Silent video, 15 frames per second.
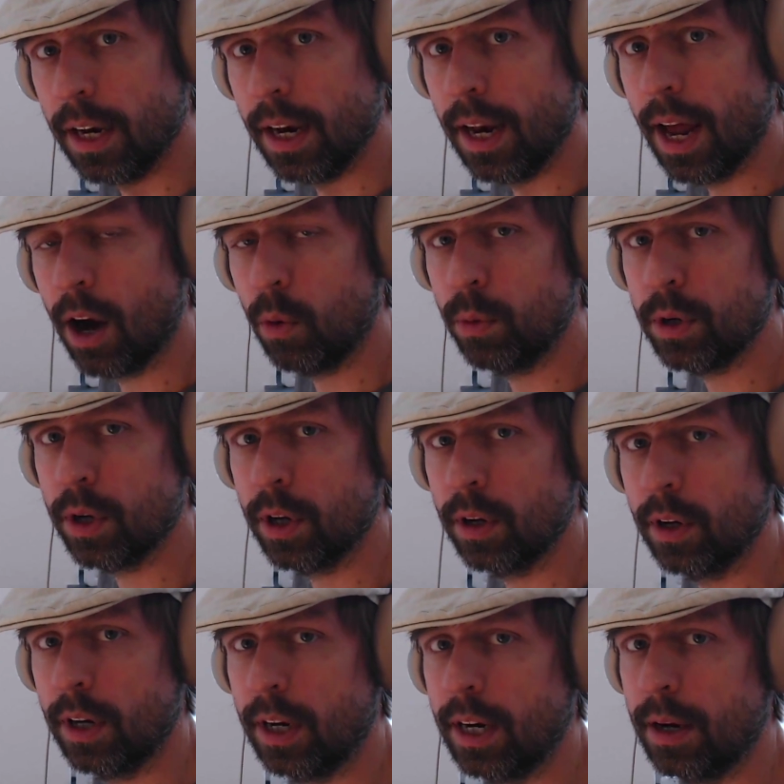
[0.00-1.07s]
now we're
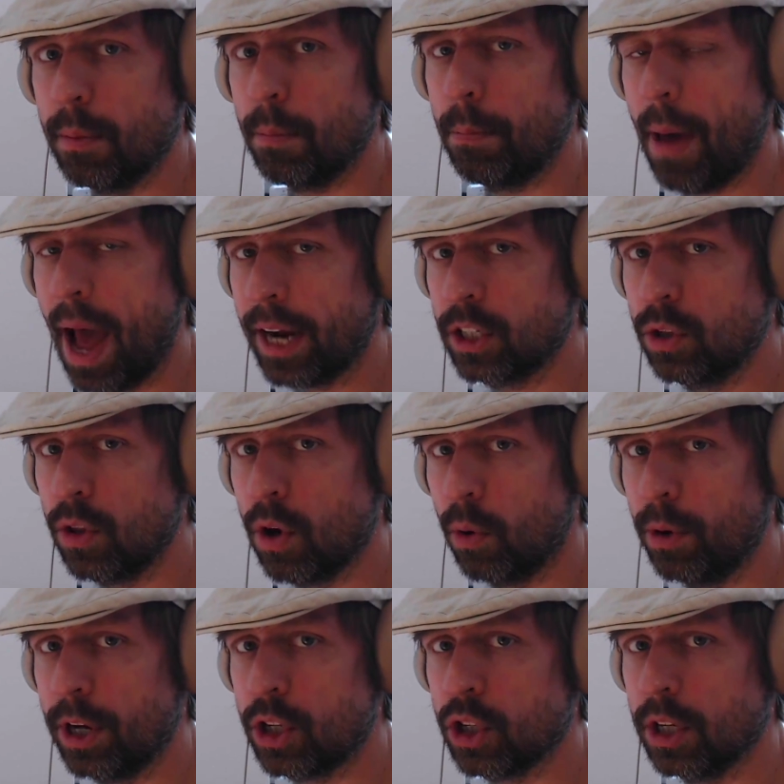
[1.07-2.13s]
back to the
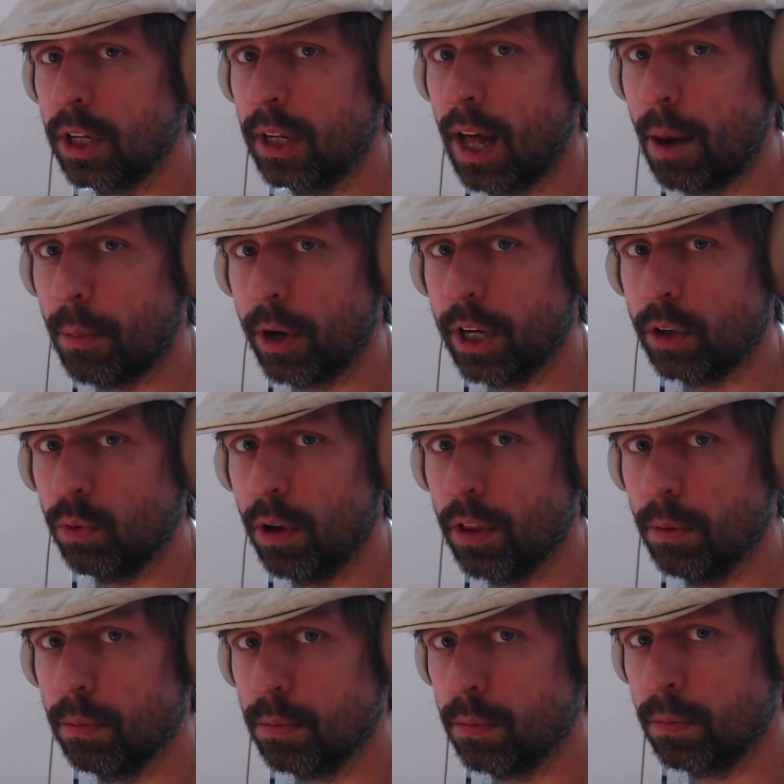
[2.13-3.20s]
original harmonic
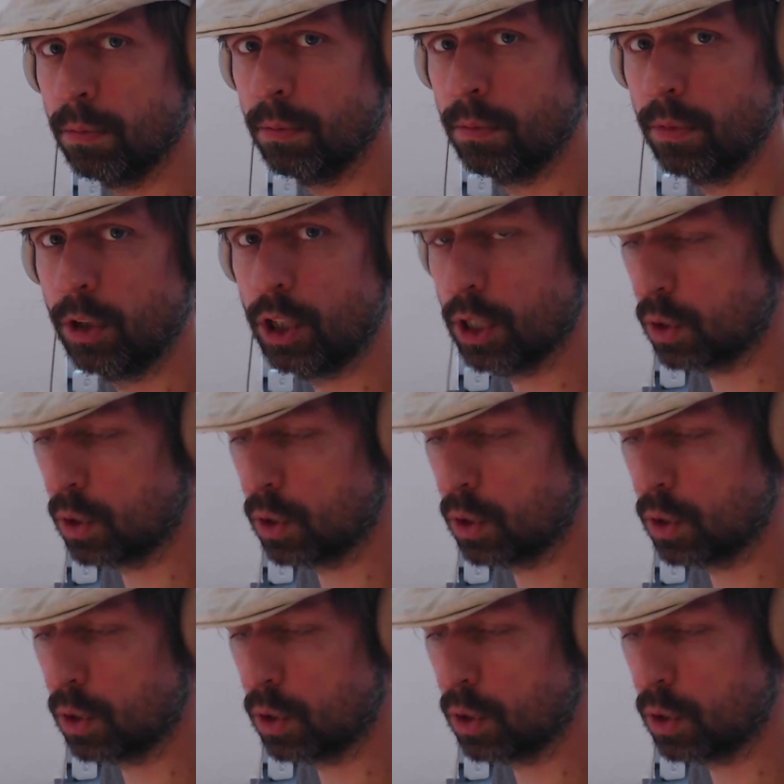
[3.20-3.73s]
rhythm, just